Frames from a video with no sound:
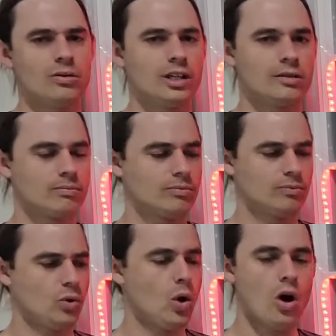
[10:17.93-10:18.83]
like,
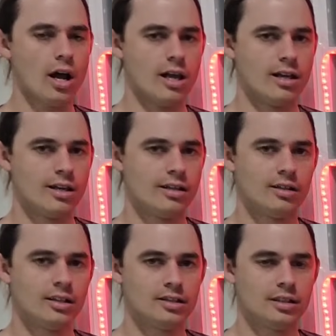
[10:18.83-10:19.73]
why?
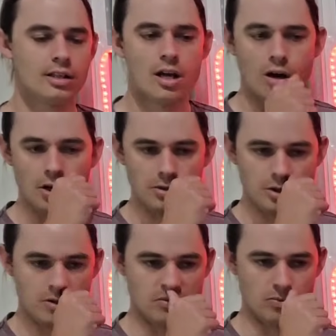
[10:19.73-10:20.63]
I
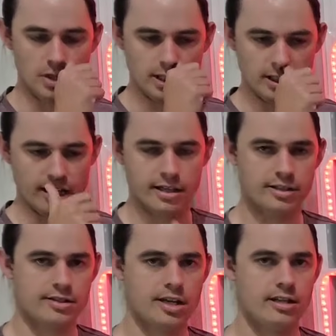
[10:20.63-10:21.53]
don't really
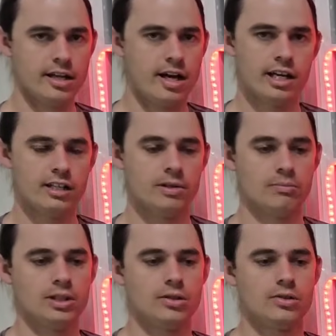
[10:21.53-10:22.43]
understand that
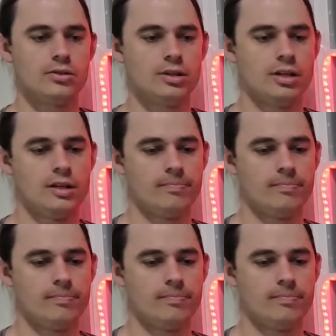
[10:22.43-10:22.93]
argument, because